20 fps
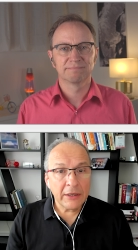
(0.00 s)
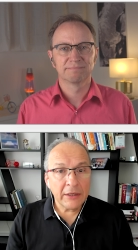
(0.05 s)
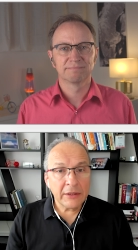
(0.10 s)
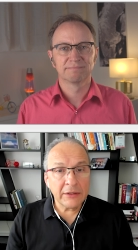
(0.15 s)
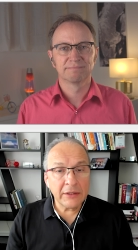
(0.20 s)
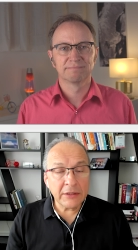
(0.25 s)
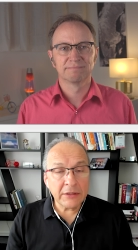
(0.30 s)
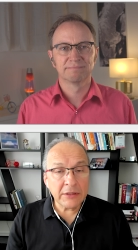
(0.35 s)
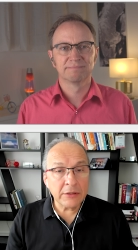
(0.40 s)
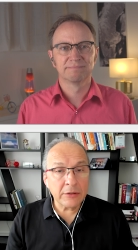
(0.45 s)

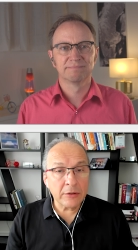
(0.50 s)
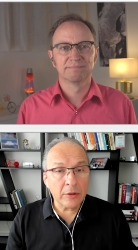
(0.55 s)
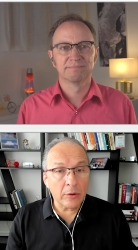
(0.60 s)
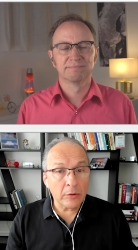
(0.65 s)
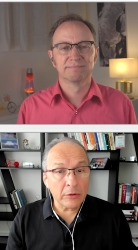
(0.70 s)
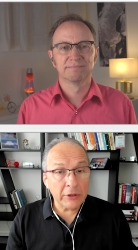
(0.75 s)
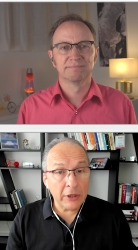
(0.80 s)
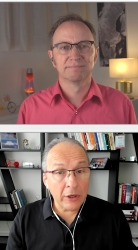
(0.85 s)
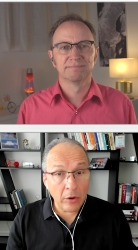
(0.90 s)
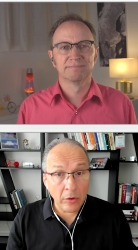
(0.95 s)
Speaker 1: This is
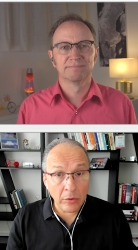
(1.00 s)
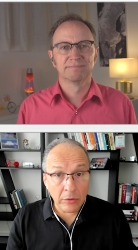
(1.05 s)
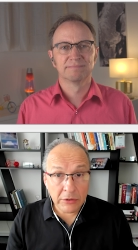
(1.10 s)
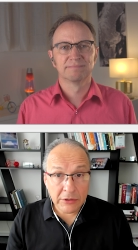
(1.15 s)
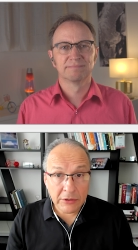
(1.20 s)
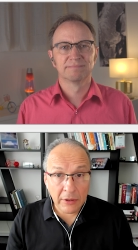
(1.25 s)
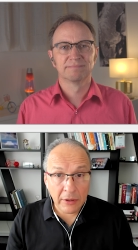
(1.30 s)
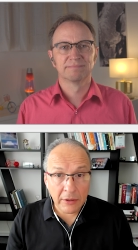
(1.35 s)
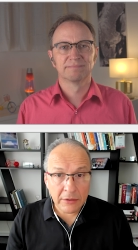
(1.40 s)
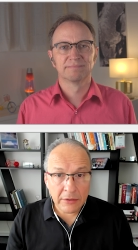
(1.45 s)
called a
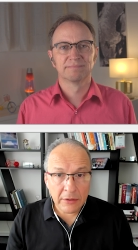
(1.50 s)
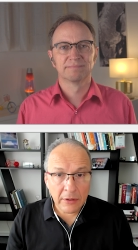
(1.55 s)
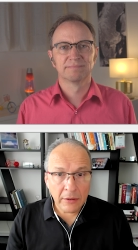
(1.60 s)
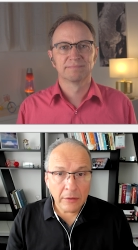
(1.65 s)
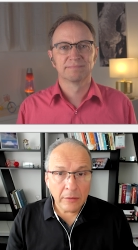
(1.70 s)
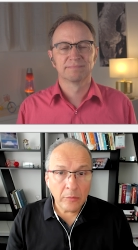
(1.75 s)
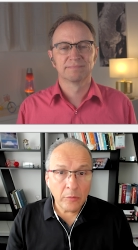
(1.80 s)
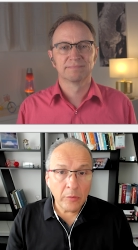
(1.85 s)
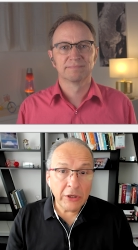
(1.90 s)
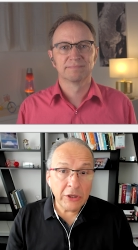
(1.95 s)
cold start.
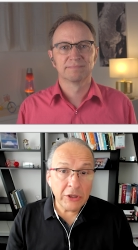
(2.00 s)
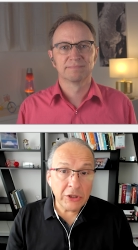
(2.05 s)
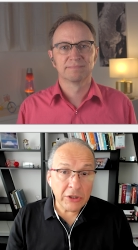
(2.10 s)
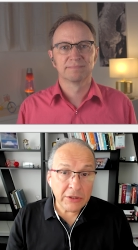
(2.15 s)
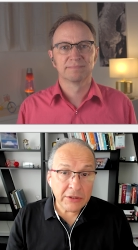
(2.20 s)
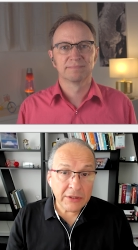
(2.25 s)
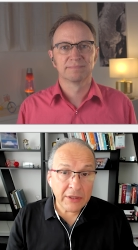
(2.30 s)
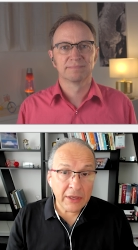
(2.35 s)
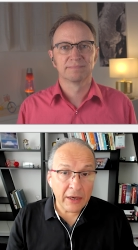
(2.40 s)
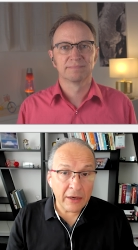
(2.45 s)
We
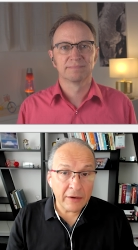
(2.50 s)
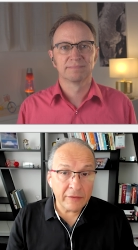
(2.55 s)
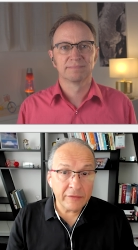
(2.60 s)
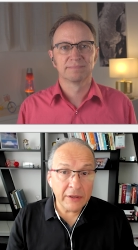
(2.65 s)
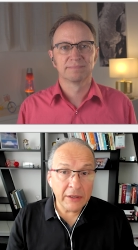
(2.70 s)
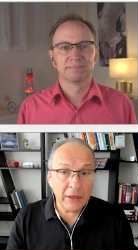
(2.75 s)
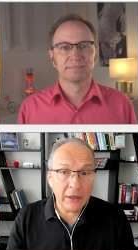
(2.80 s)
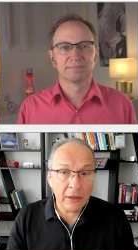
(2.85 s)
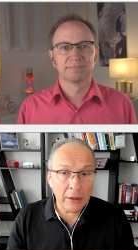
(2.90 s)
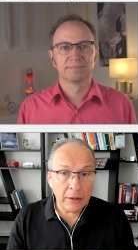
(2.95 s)
just have
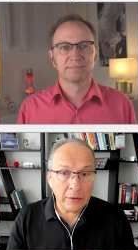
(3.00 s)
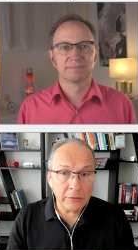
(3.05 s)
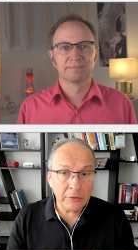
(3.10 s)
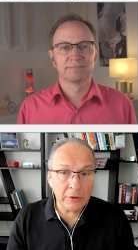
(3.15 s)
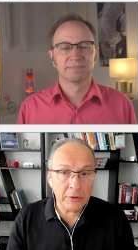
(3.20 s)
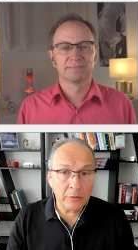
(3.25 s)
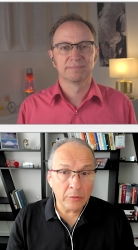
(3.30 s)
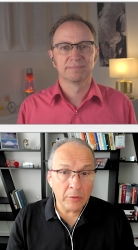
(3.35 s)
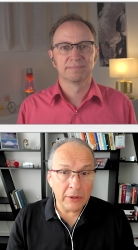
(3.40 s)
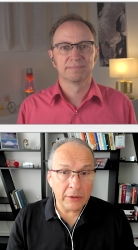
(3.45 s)

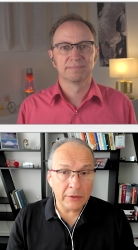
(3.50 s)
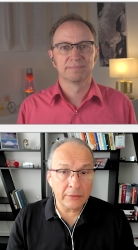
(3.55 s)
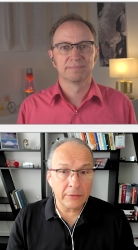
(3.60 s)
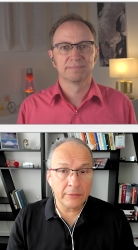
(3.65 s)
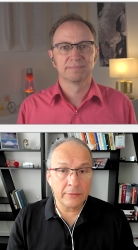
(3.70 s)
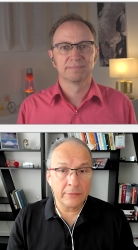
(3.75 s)
encountered one.